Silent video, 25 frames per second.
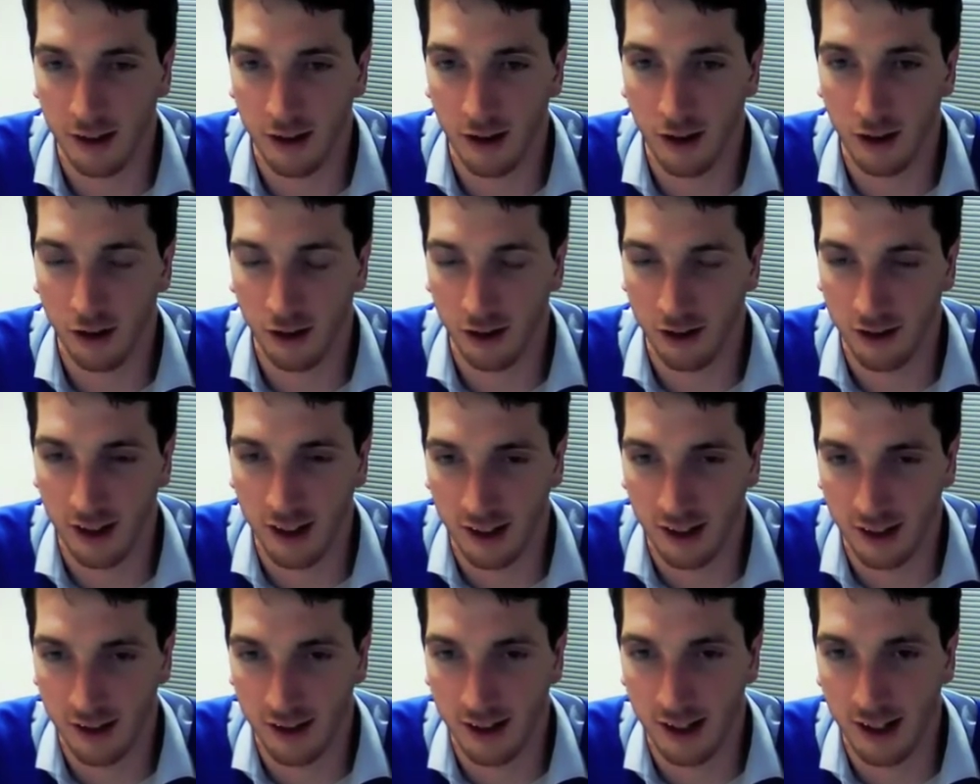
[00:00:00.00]
on a
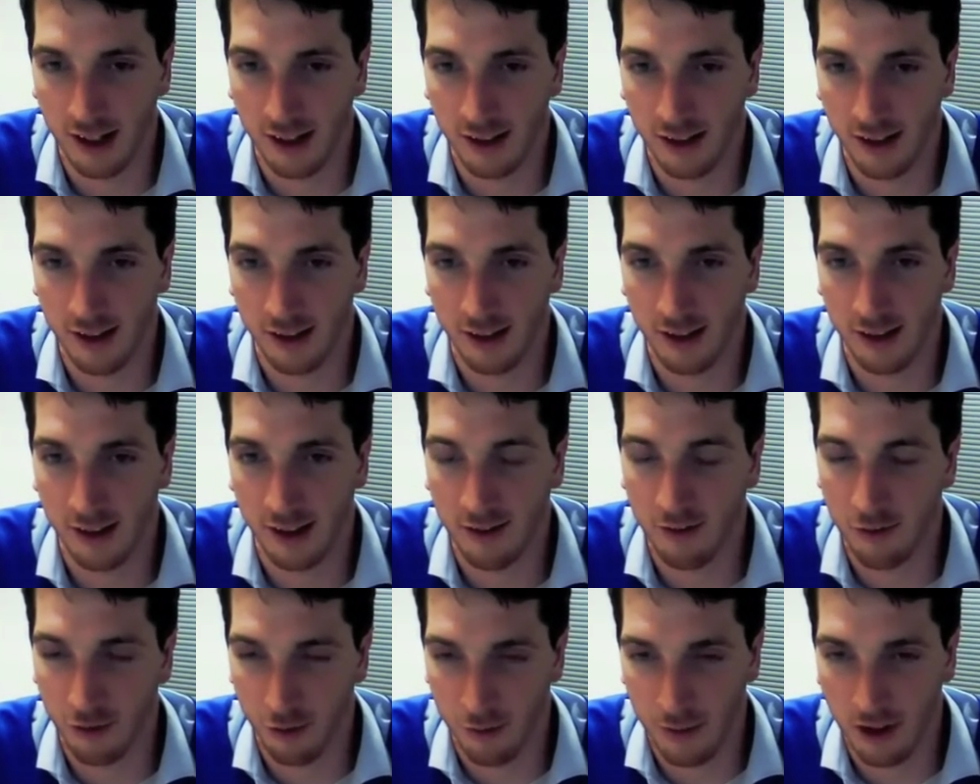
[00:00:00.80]
Saturday
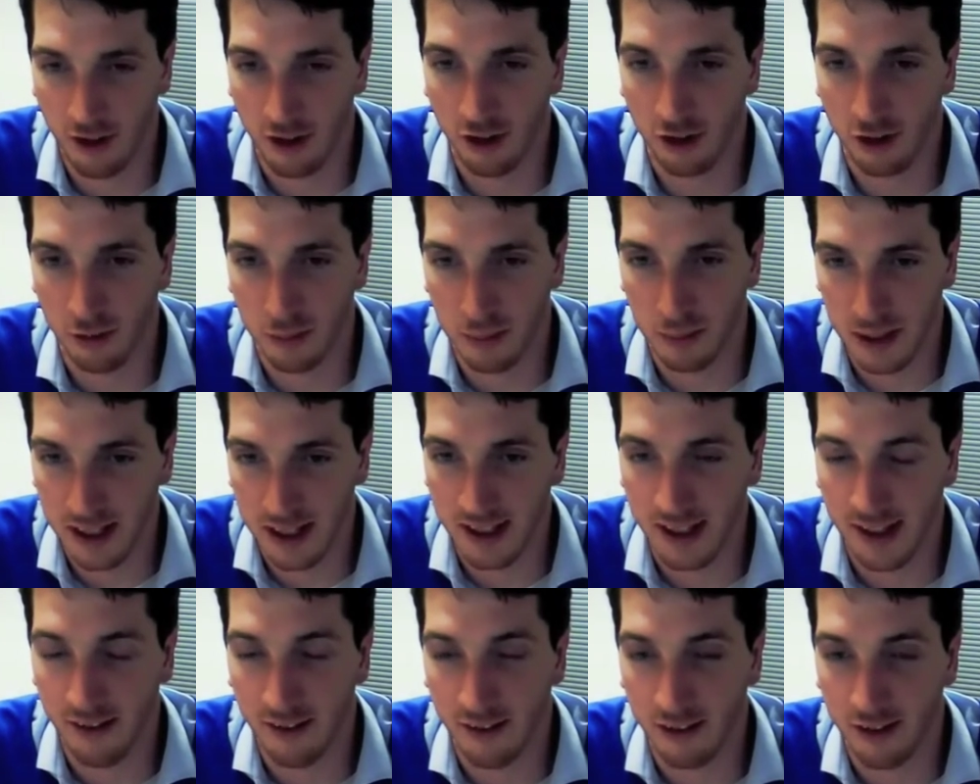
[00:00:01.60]
the information should be
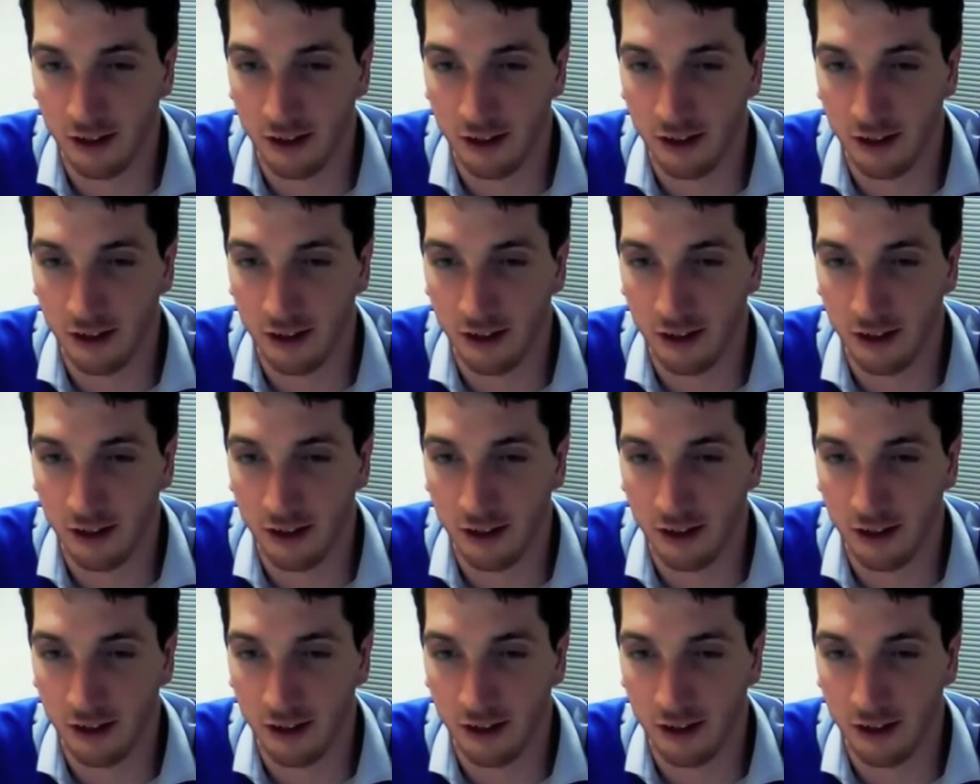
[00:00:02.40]
in there,